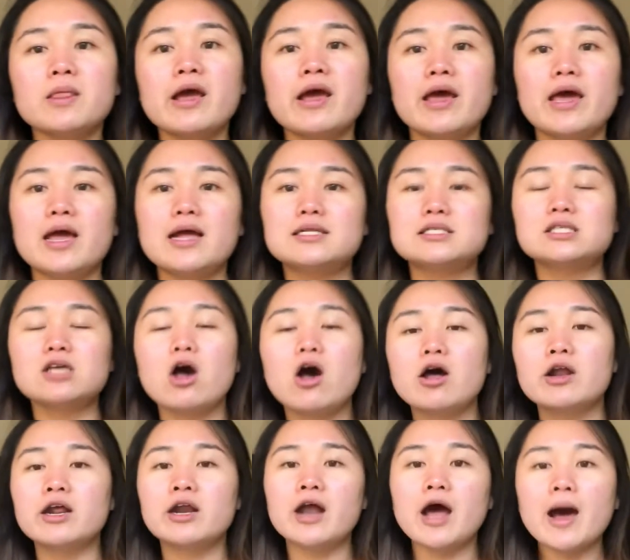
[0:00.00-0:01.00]
It's on
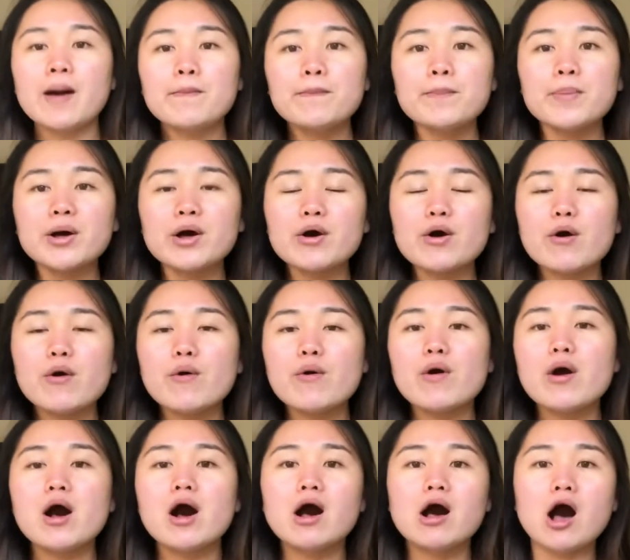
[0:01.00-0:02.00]
an up bow
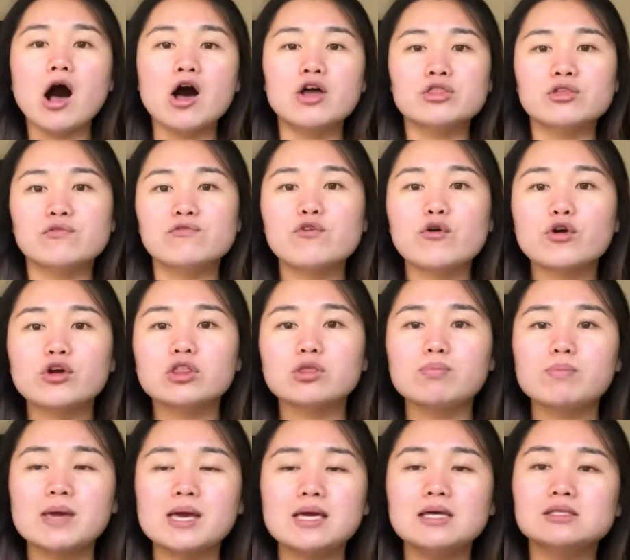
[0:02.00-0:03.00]
on the 4th
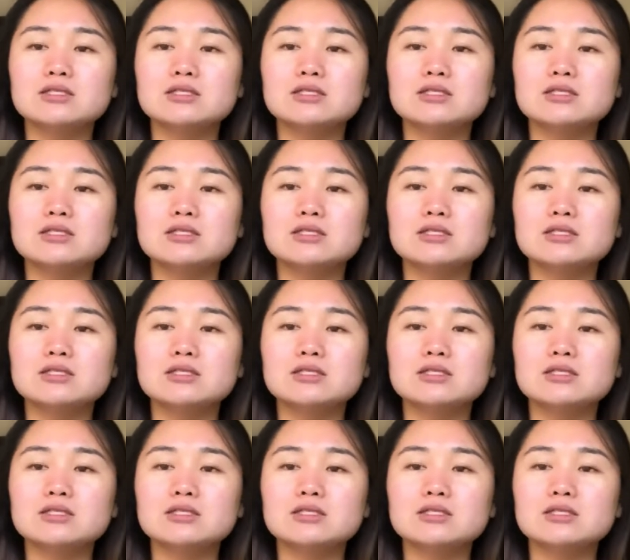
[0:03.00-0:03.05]
beat.